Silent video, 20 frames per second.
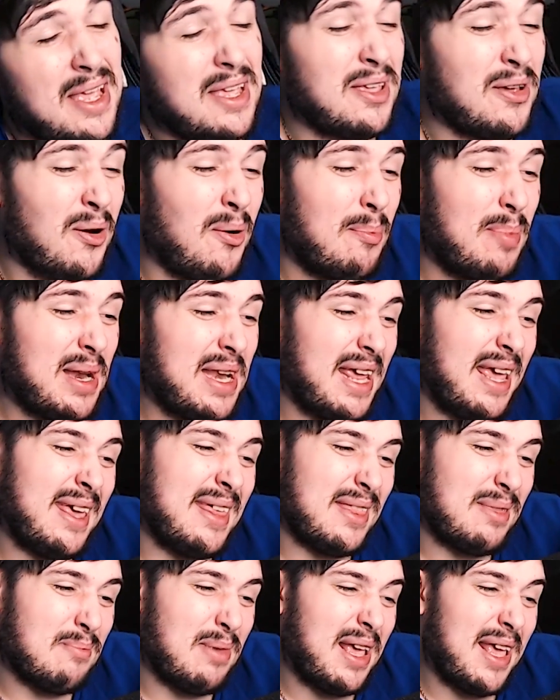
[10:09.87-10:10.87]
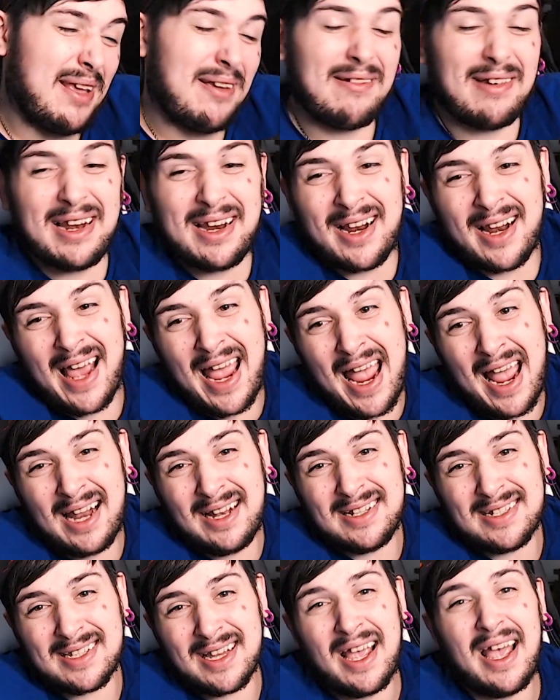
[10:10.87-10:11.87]
You're beneath me. You're a little
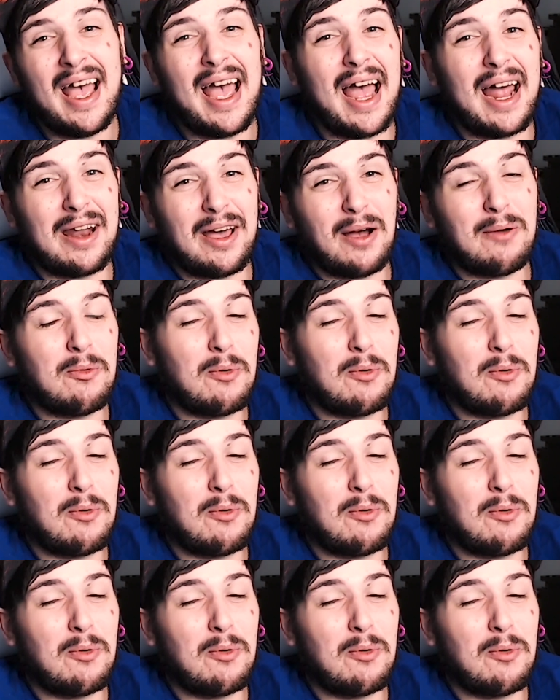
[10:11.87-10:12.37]
ant, and I will